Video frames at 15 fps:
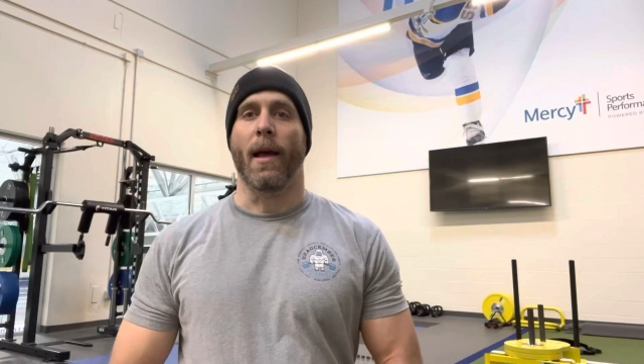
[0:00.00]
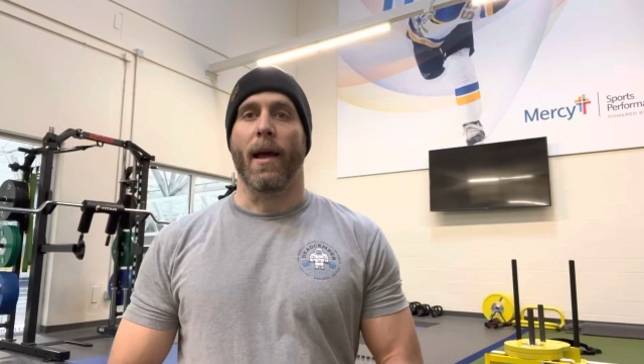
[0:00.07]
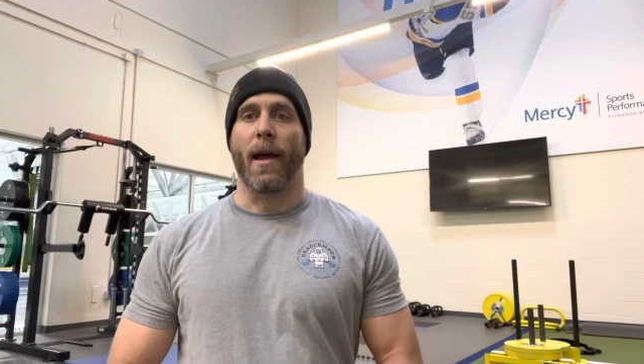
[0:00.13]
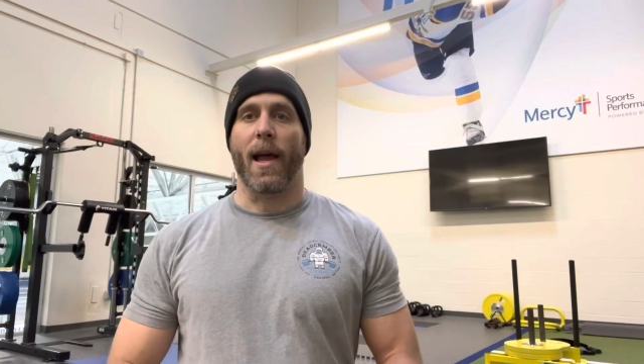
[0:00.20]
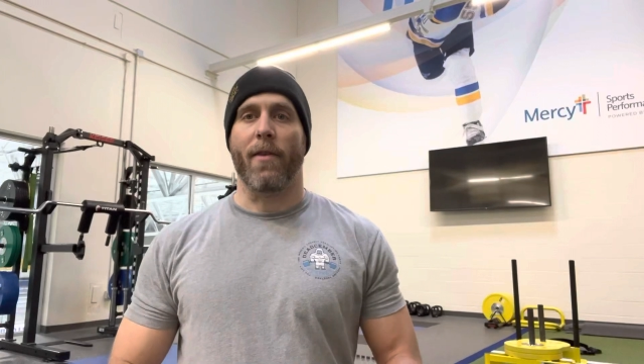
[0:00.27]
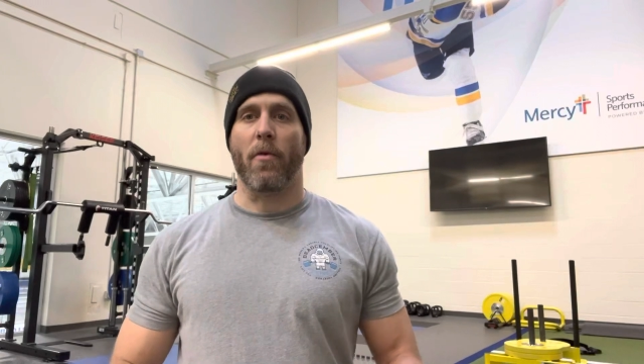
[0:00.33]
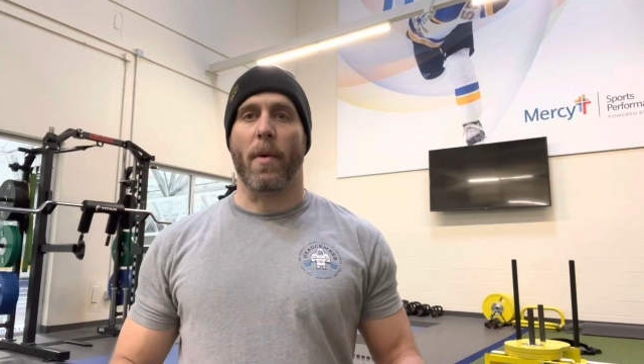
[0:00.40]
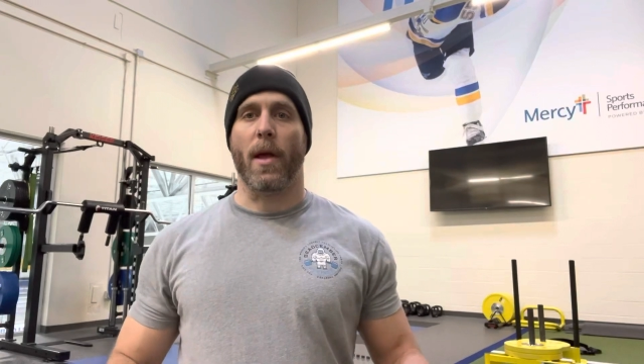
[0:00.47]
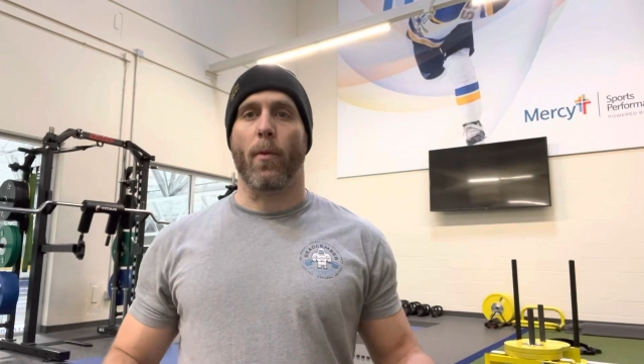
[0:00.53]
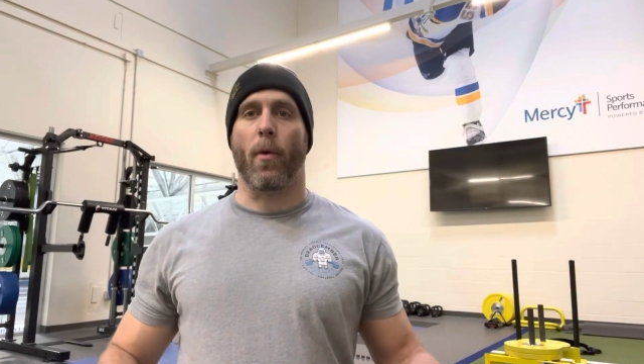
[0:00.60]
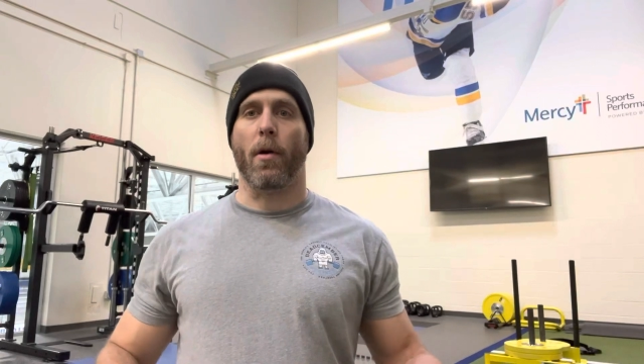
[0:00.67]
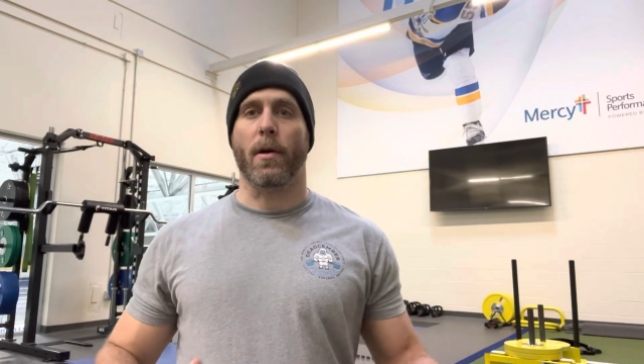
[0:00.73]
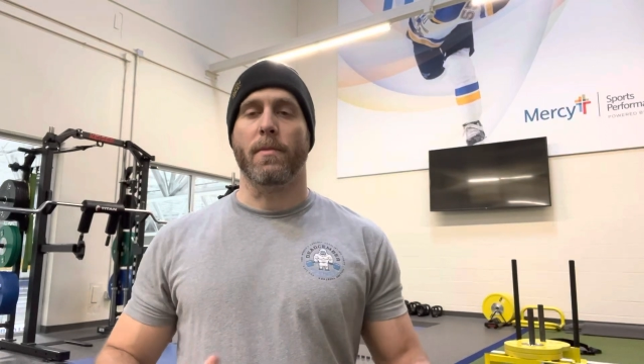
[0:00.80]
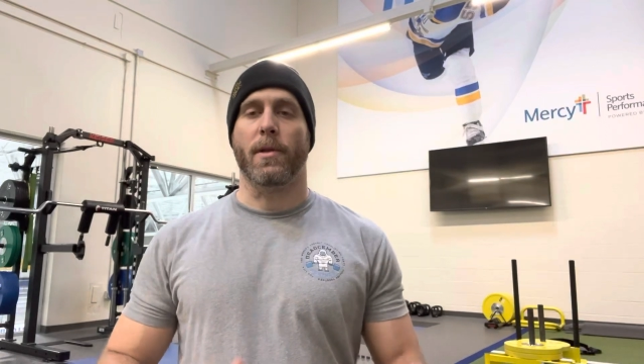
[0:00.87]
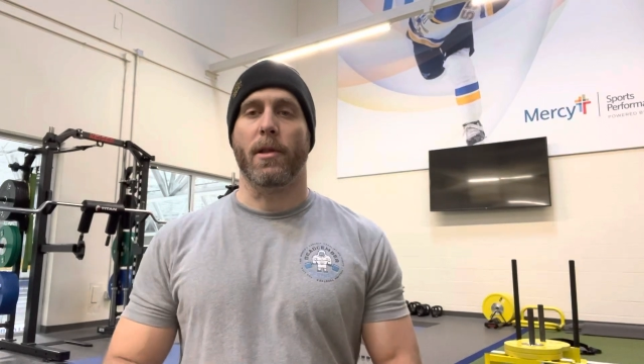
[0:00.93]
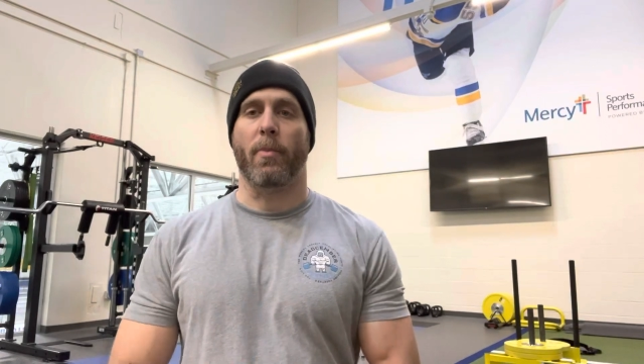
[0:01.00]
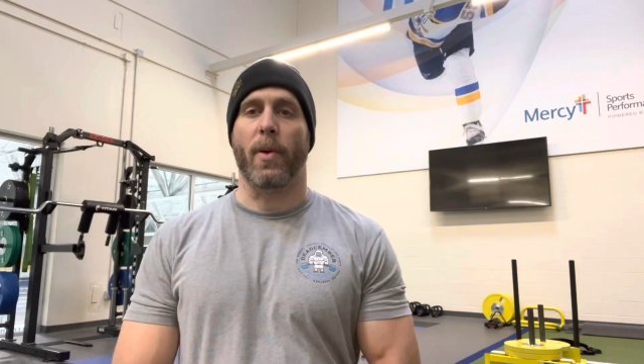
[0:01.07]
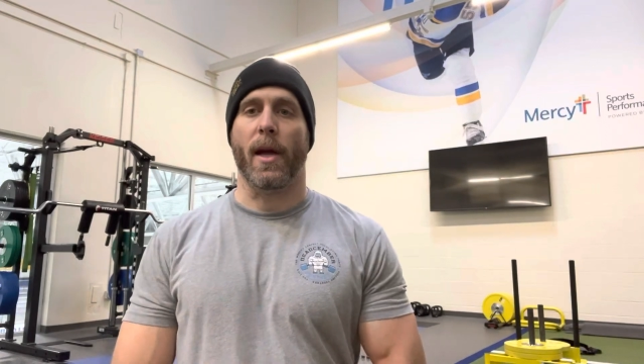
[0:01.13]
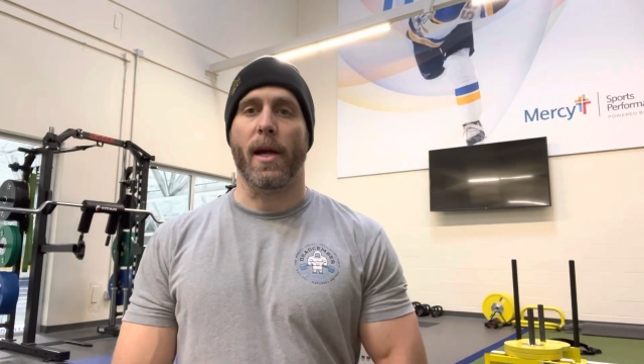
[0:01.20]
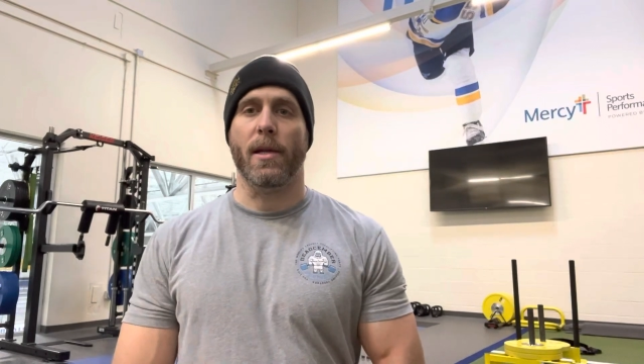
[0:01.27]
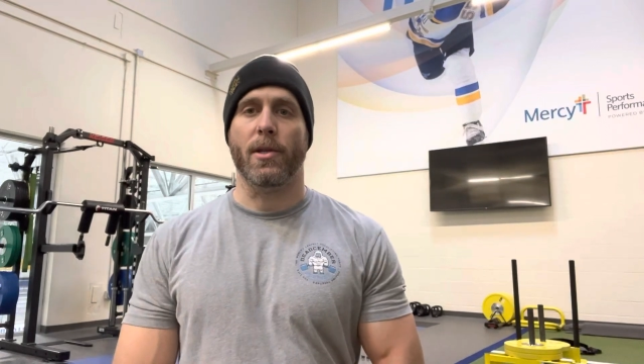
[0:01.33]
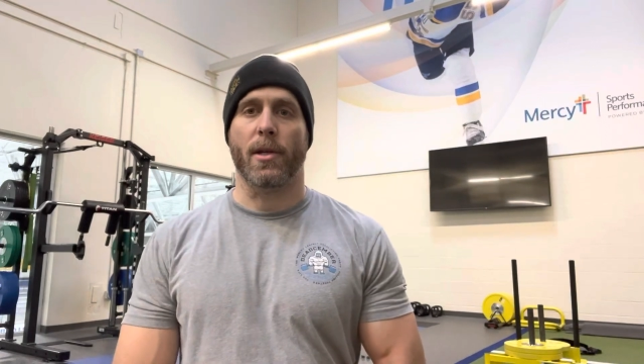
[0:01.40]
Hey everybody, welcome to the
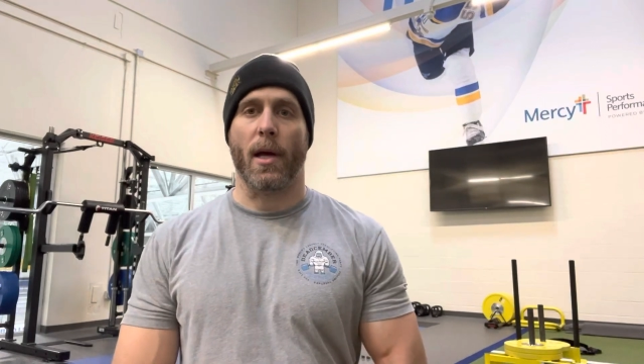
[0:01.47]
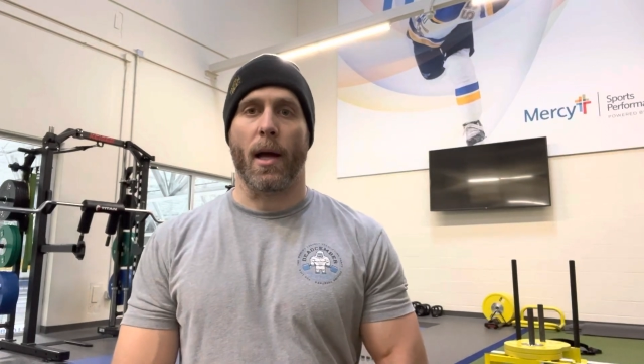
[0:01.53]
page.